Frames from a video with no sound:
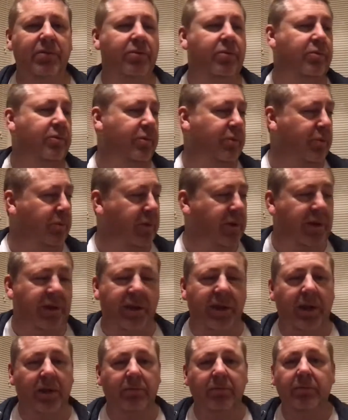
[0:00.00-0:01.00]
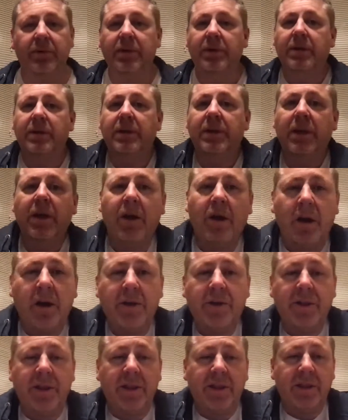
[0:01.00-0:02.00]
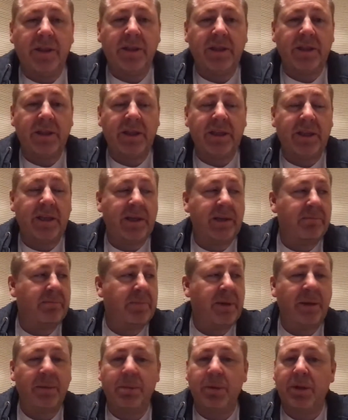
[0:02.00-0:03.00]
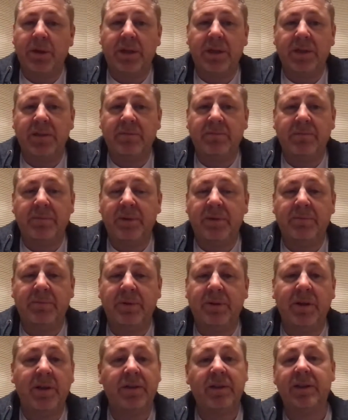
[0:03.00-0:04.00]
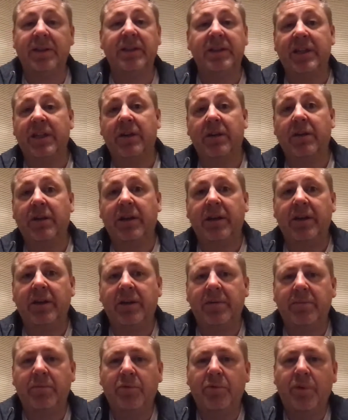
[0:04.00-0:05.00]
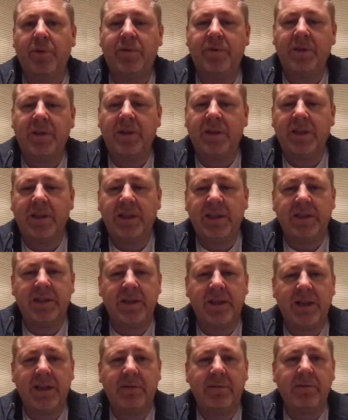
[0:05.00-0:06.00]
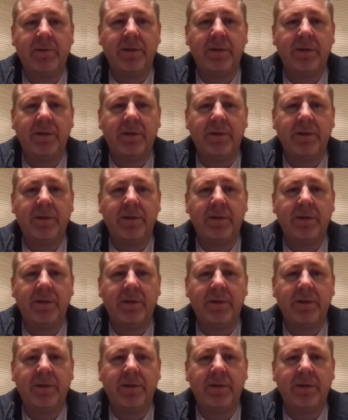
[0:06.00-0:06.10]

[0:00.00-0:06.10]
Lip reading: Or, I think that the MacBook is, as I say, I carry it more often than this now.